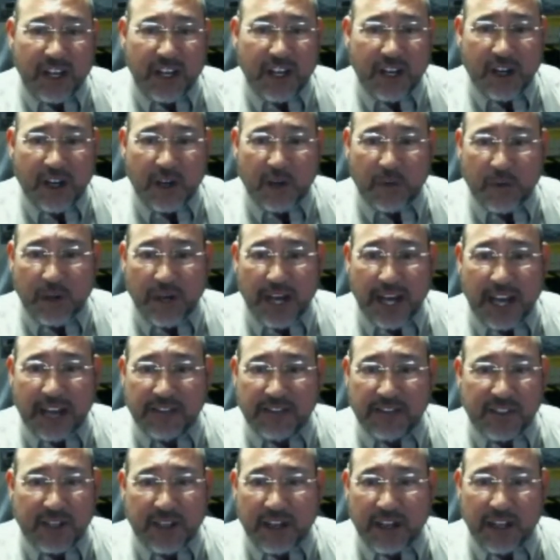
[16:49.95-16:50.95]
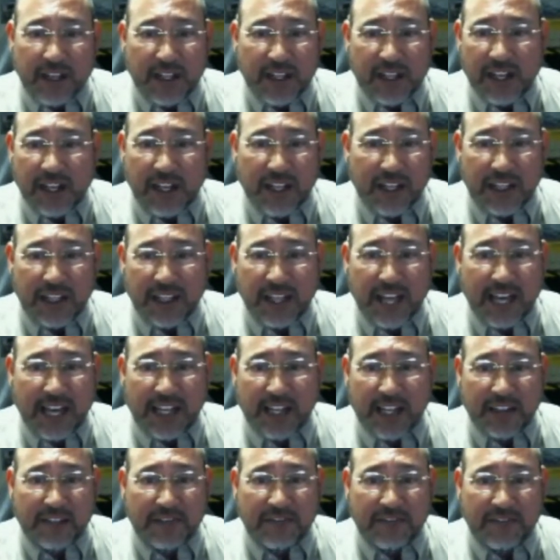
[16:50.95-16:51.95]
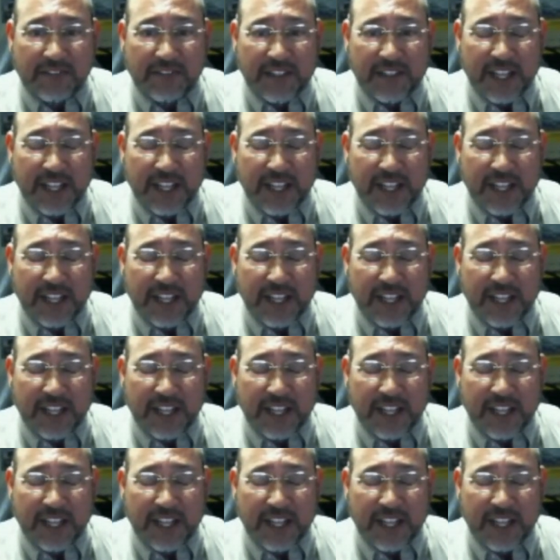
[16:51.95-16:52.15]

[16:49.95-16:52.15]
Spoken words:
We'll have a lot of